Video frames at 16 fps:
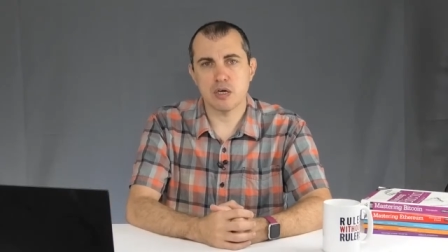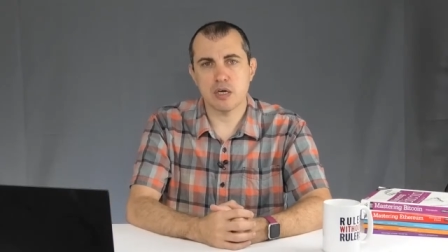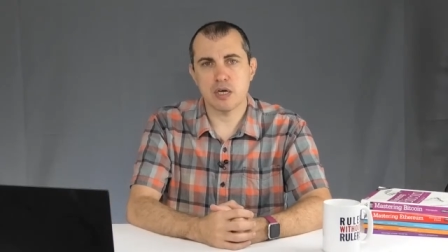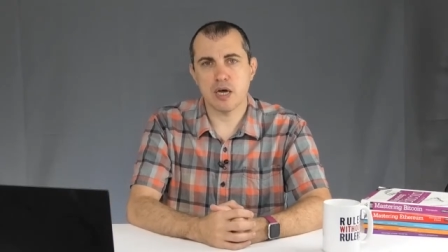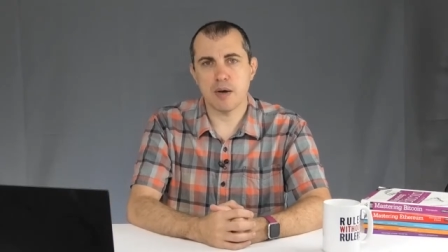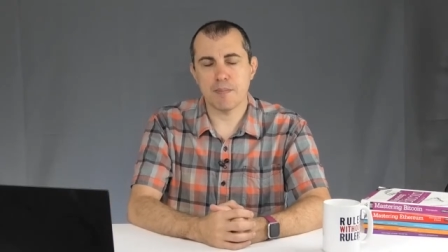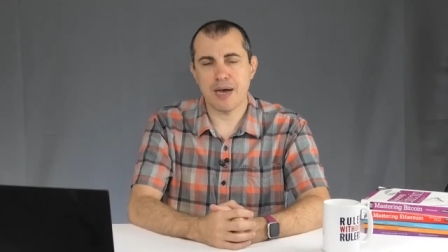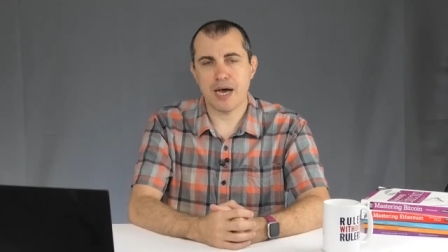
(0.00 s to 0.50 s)

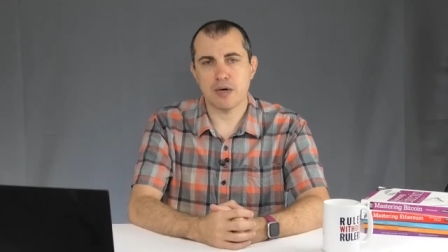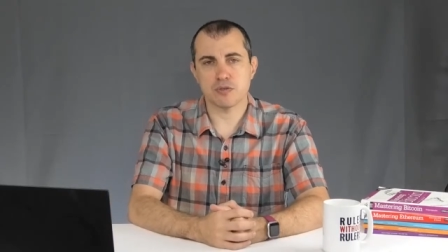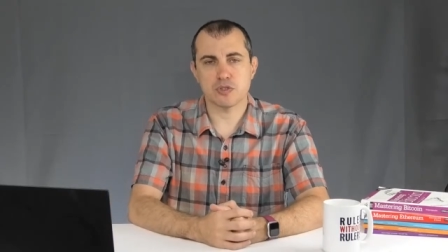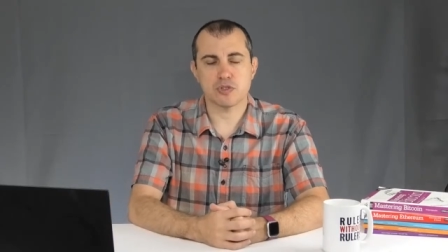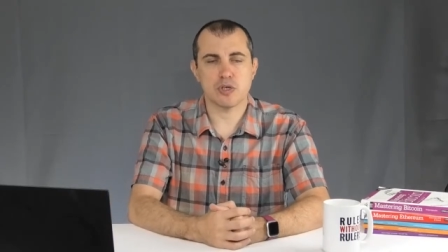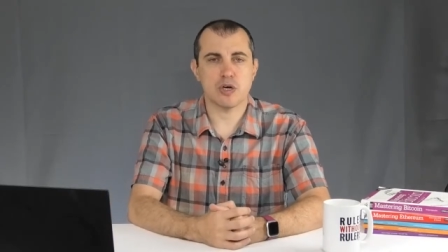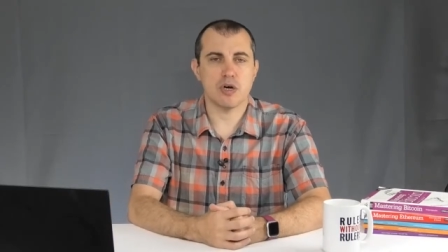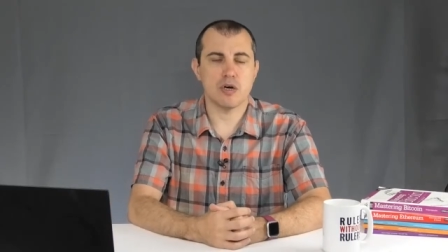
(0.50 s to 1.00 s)

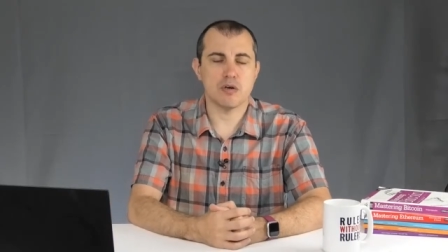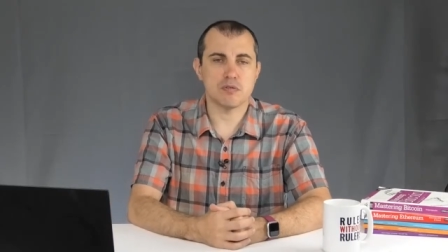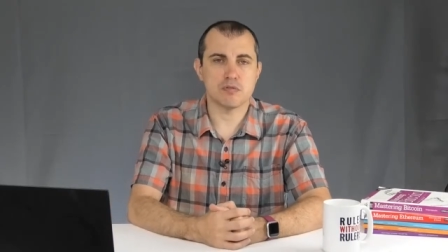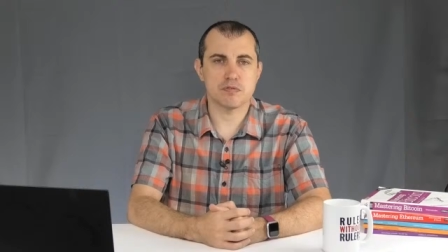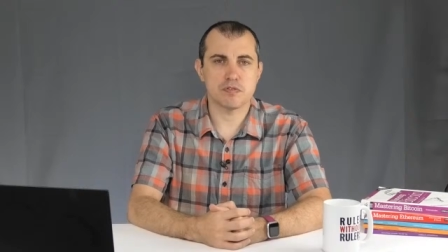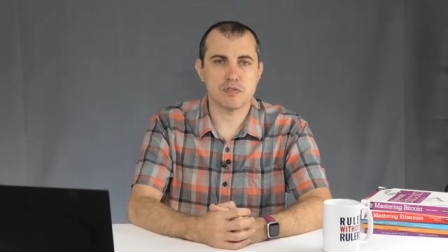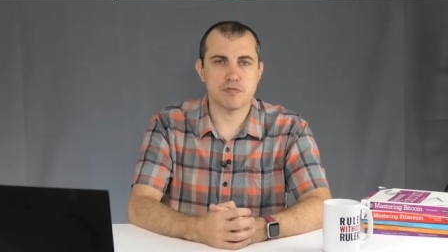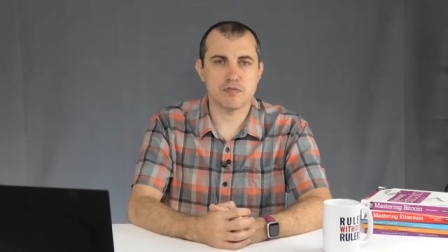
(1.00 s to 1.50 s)
amount
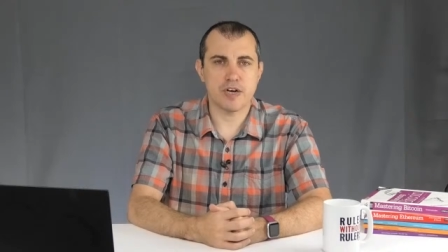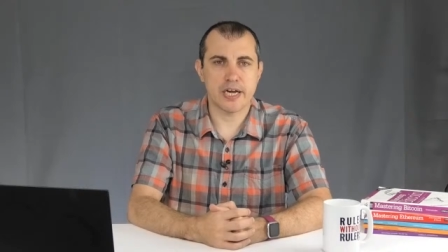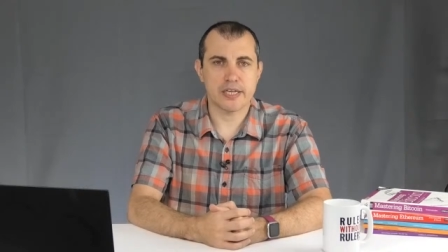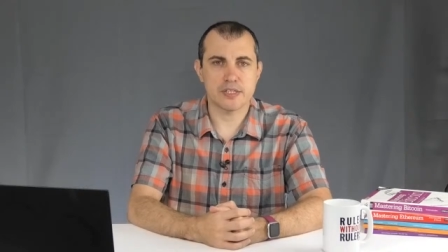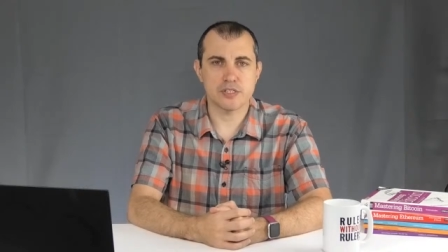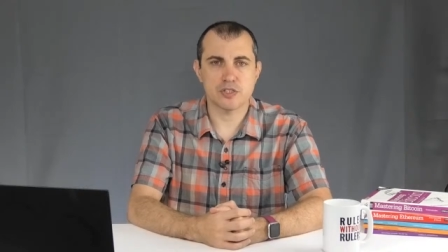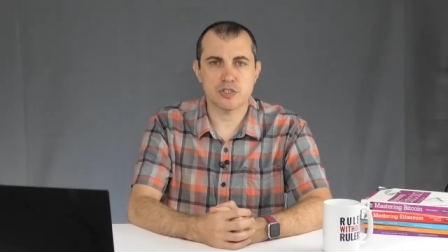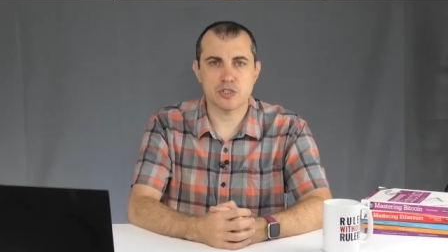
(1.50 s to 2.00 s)
of
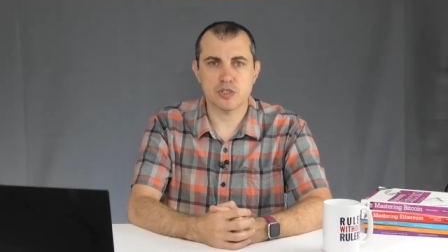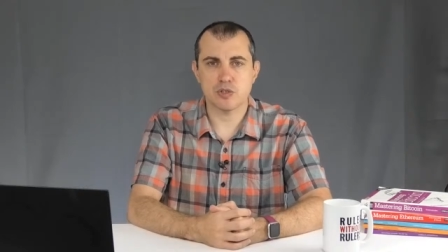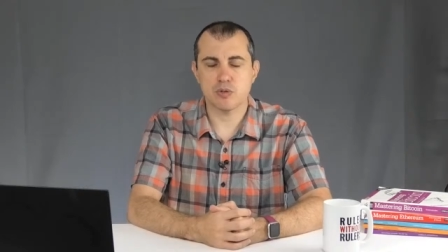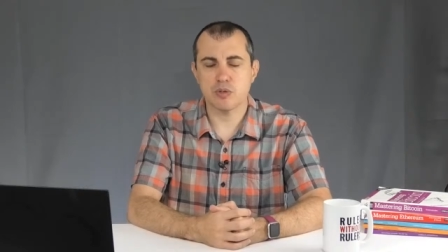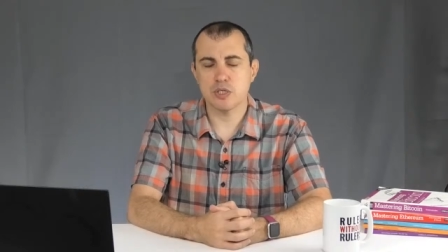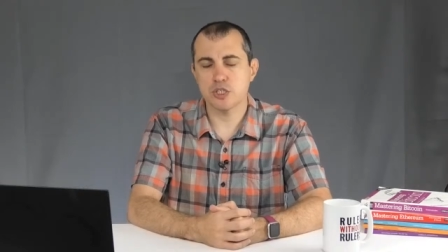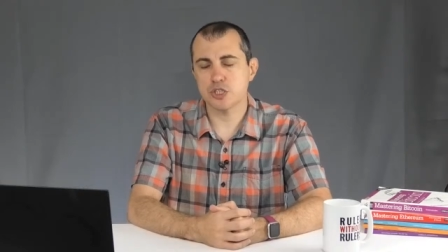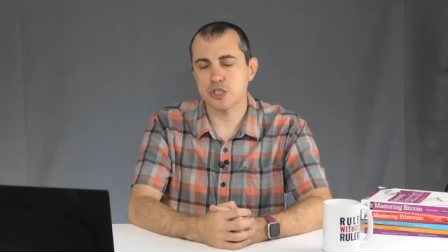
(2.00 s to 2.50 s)
violence and
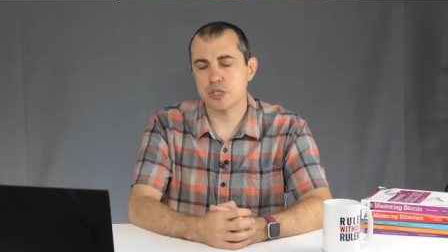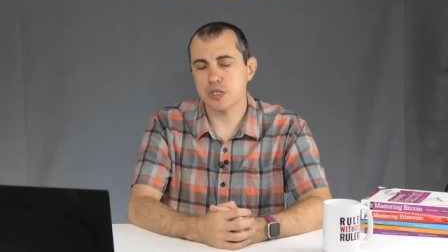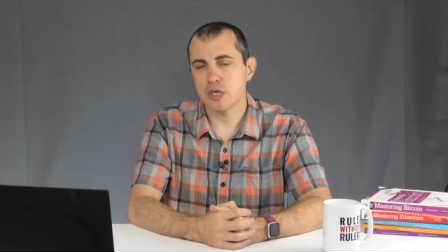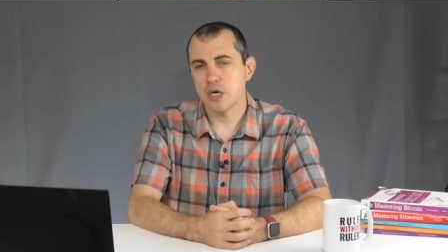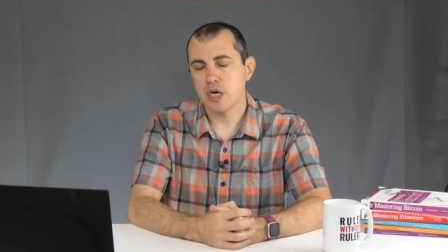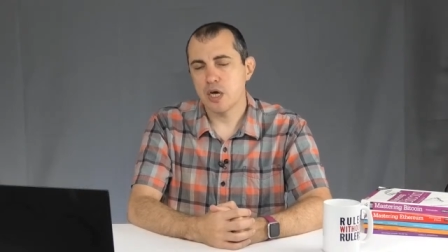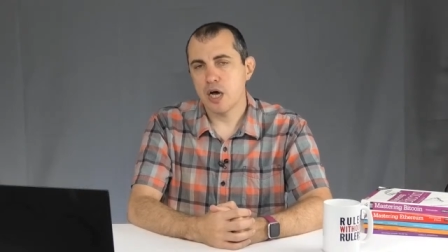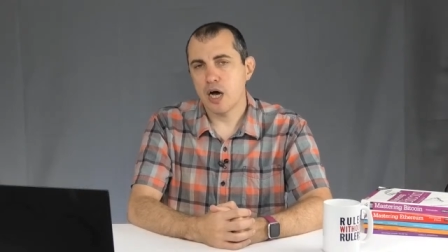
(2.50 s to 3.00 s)
coercion,
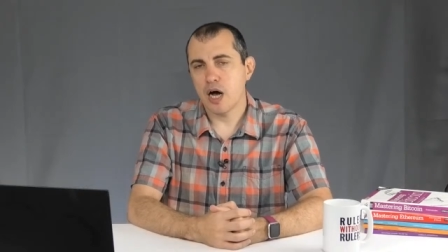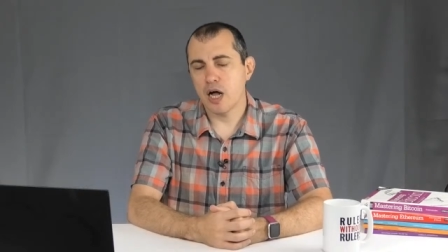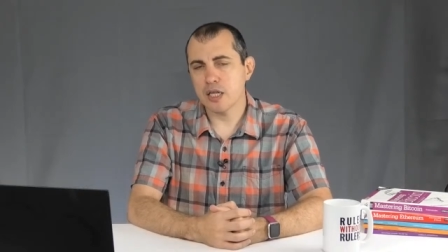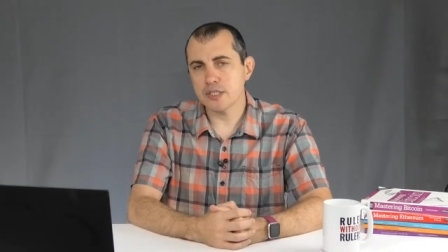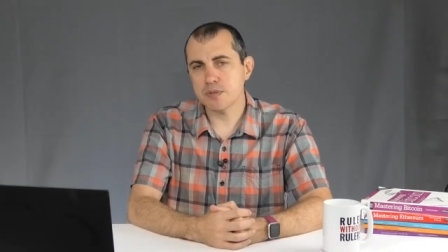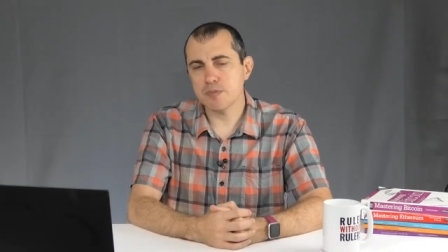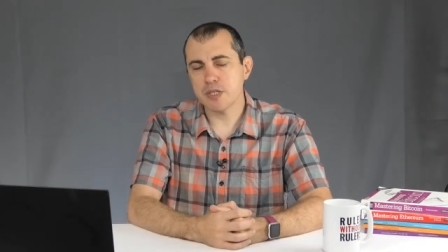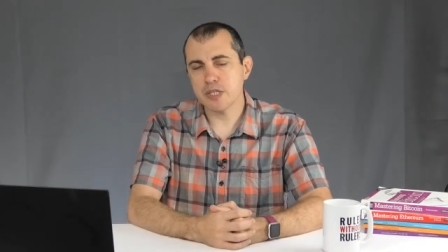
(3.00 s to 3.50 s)

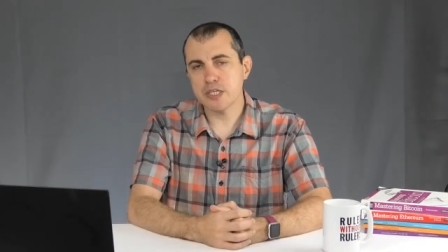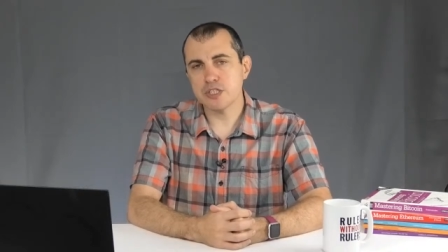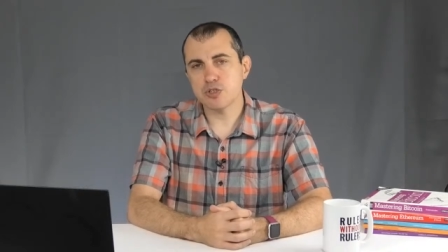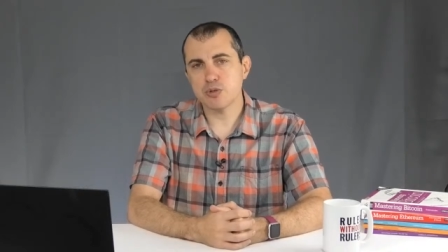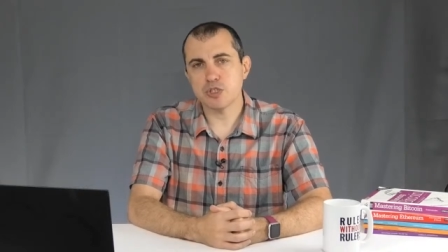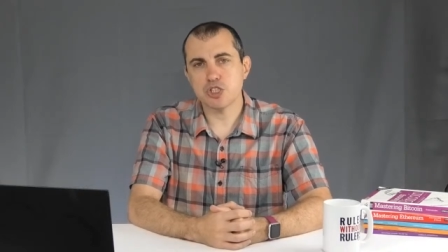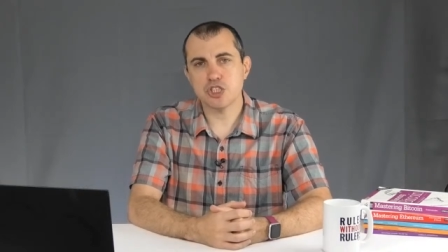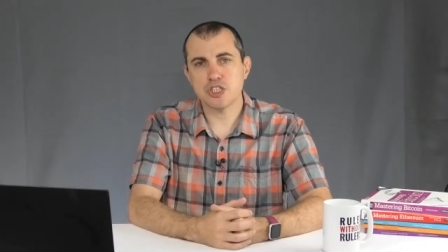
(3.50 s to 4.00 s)
ultimately to
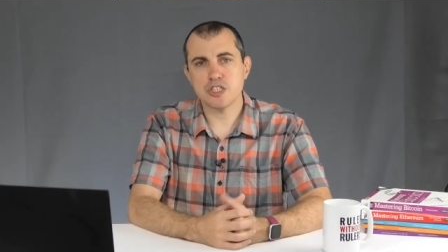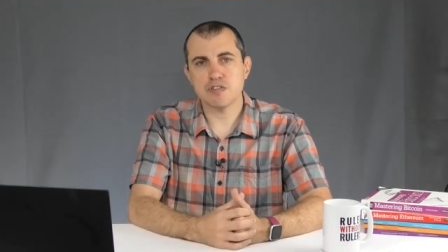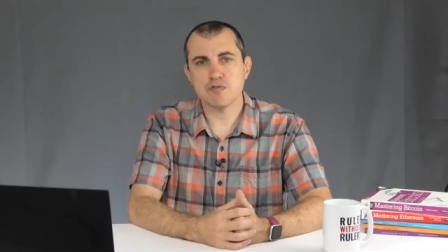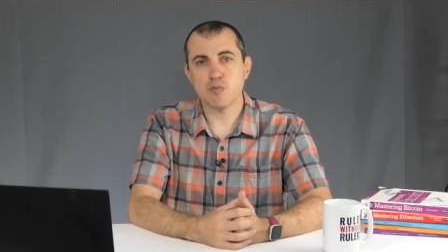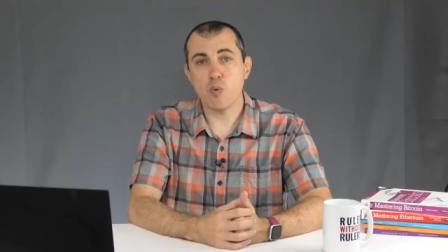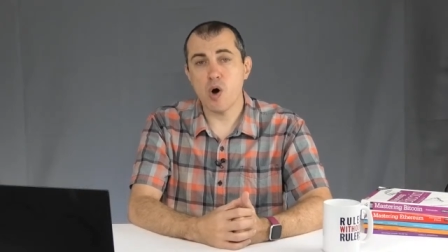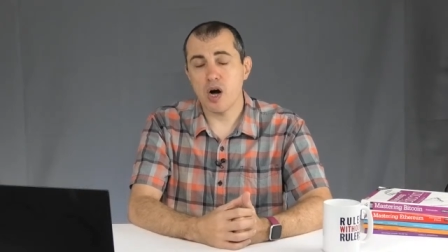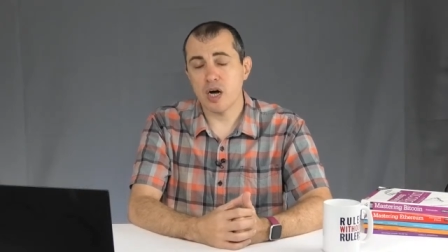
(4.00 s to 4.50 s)
achieve
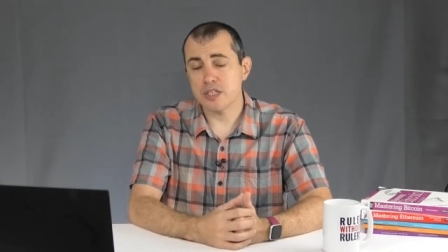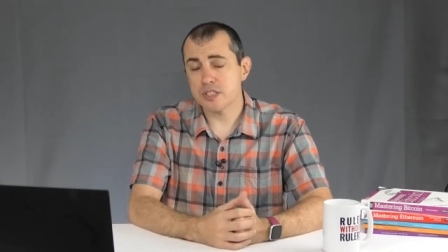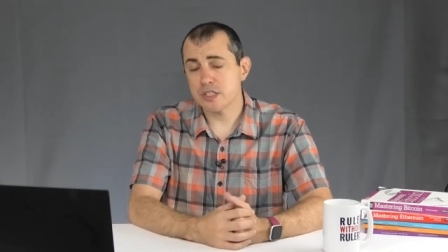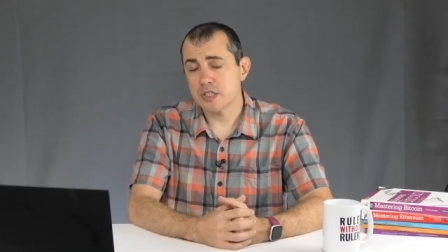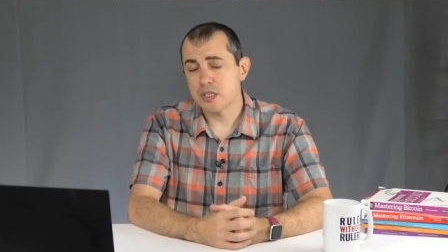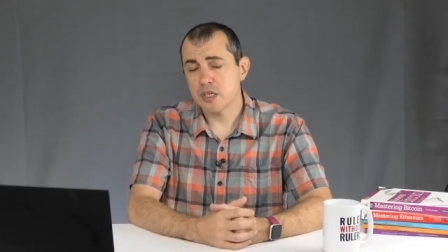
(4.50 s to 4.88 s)
what?